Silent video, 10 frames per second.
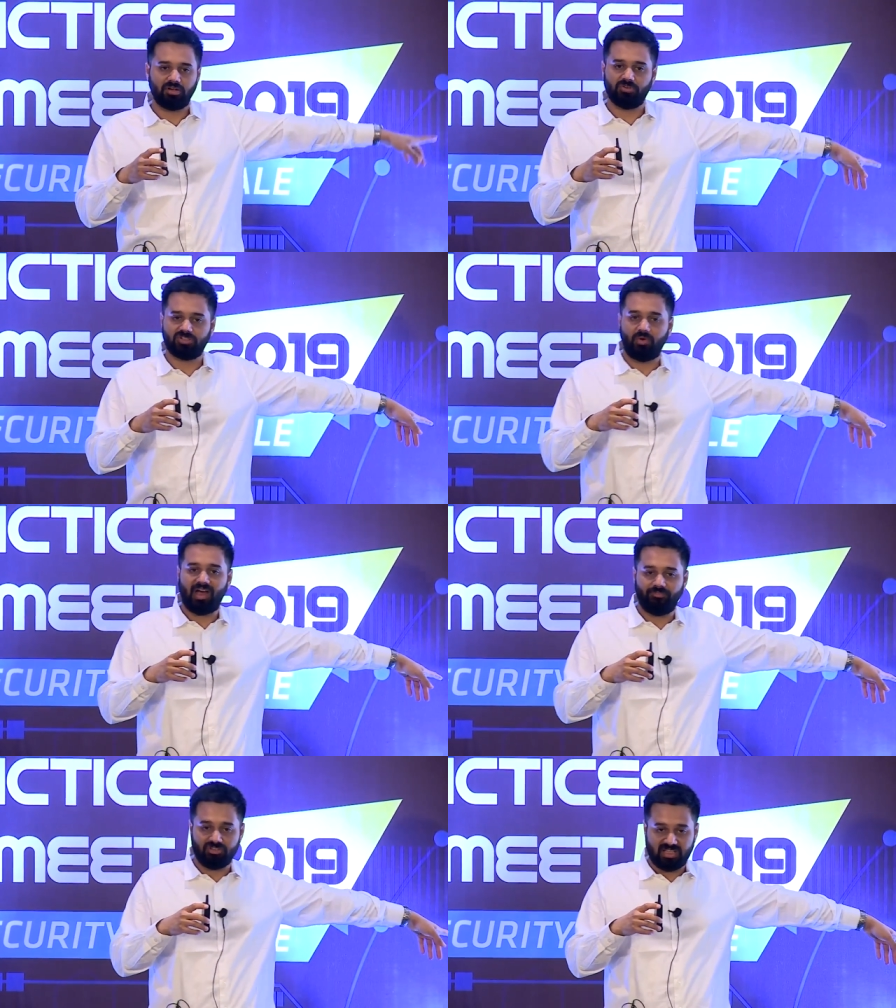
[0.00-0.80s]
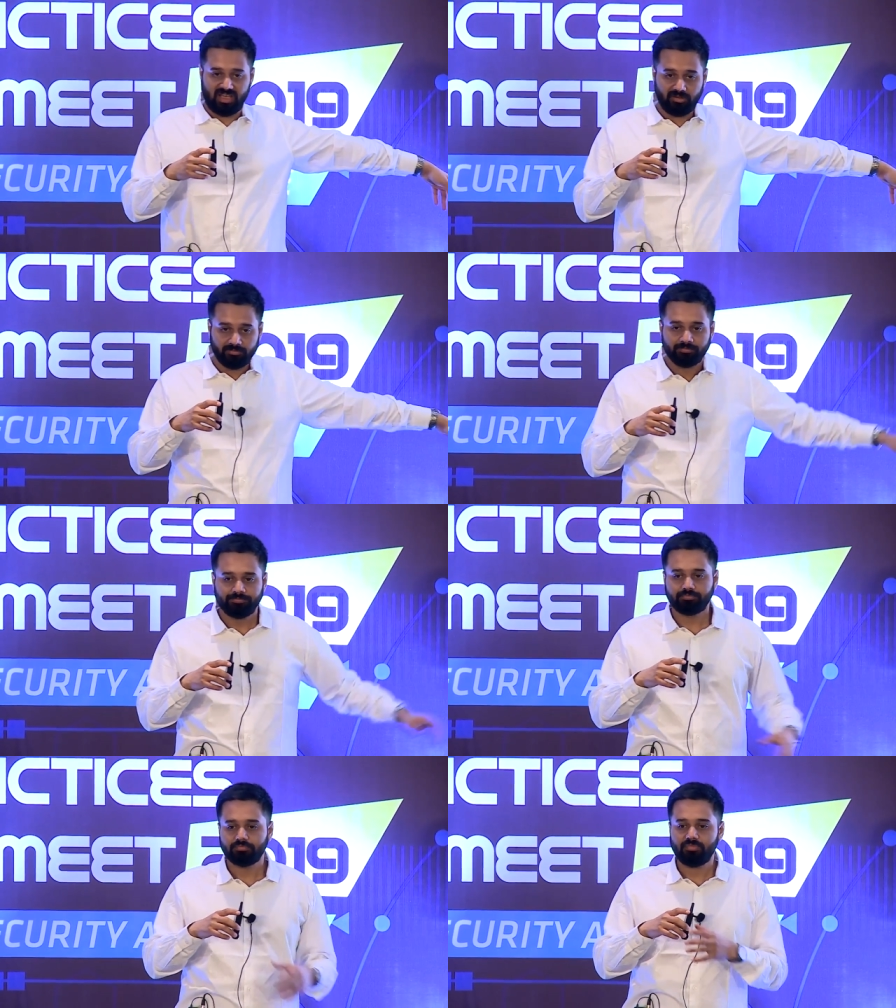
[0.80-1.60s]
in which the WAF was there,
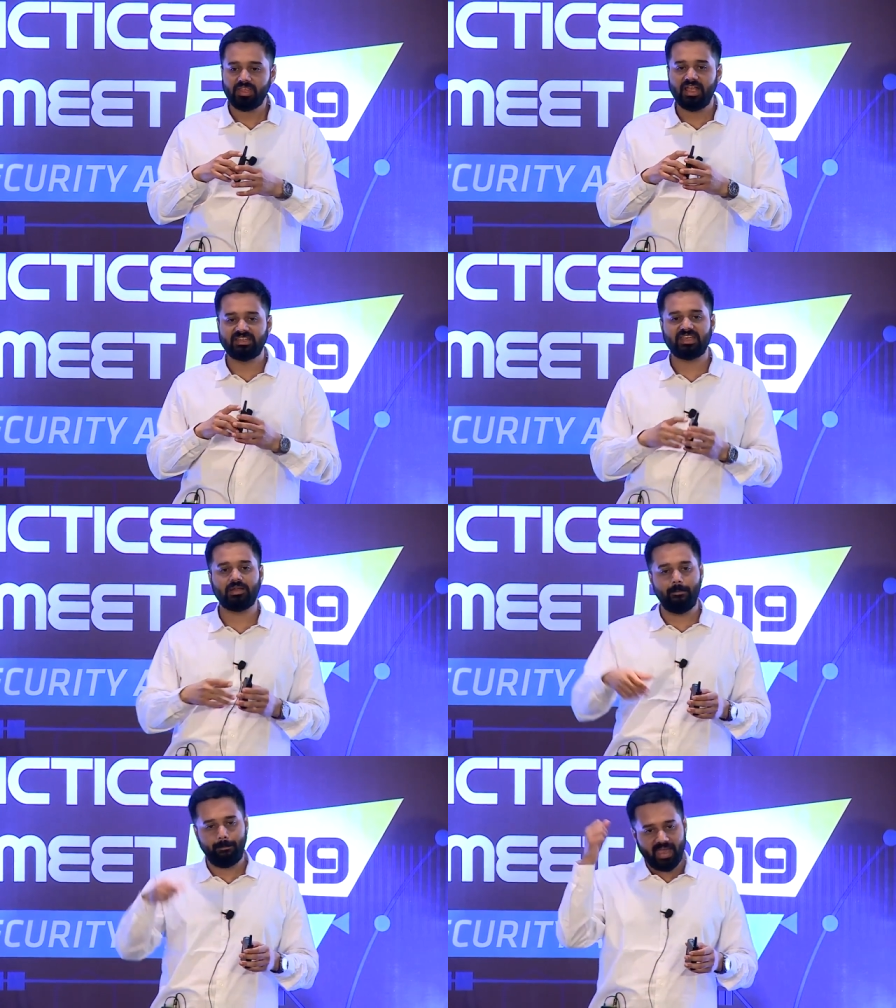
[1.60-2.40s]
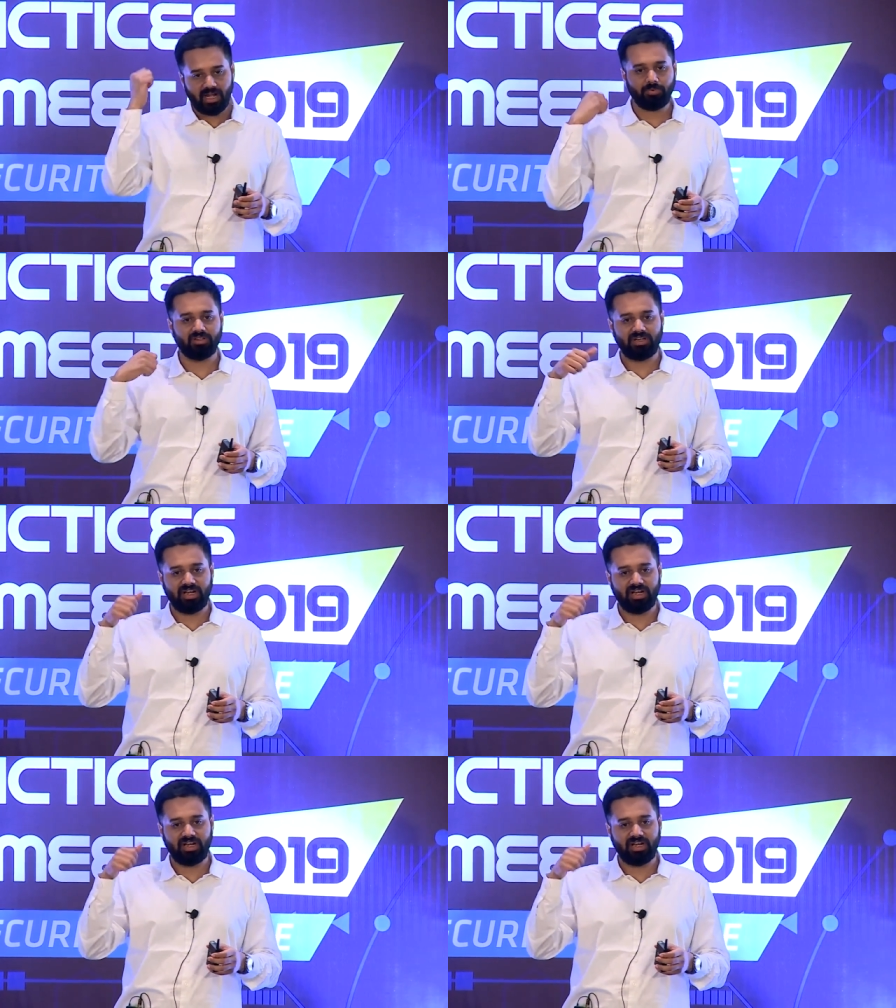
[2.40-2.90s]
and say, compare it with the